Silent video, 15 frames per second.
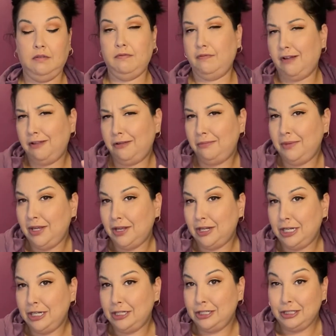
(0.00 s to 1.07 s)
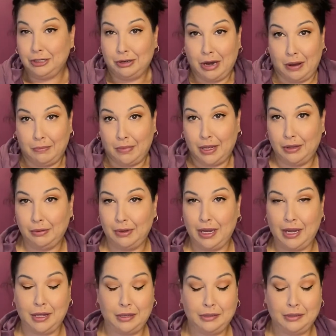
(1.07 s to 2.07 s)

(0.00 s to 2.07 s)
Follow me on Instagram, by the way.